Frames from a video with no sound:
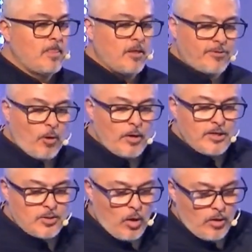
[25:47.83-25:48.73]
The
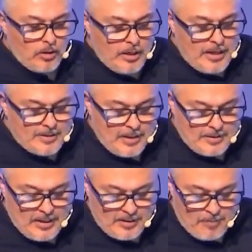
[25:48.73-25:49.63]
thorny soil, he
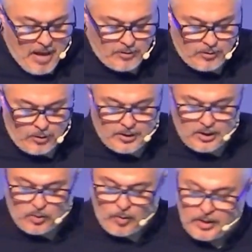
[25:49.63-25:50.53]
says this in Matthew
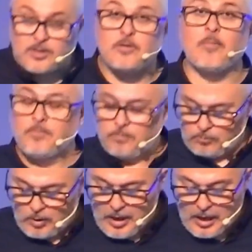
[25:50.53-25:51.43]
13:22. I'm
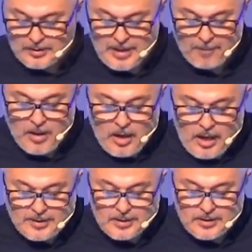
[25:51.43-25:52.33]
running out of time.
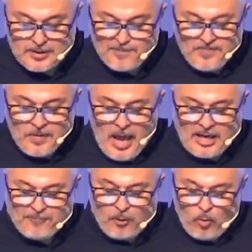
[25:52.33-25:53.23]
He says this:
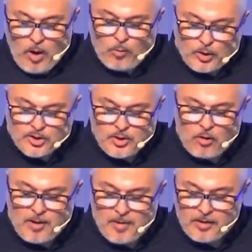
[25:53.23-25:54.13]
as for what was
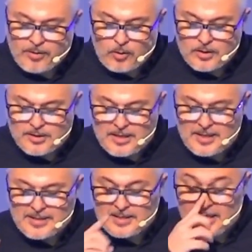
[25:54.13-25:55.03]
sown among thorns,
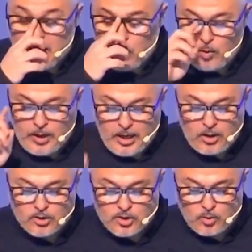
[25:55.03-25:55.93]
this is he who
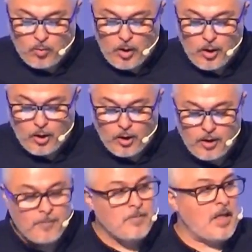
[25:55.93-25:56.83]
hears the
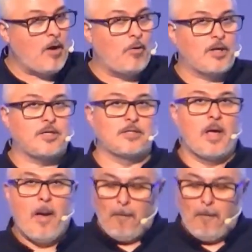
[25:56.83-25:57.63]
word. Now watch this.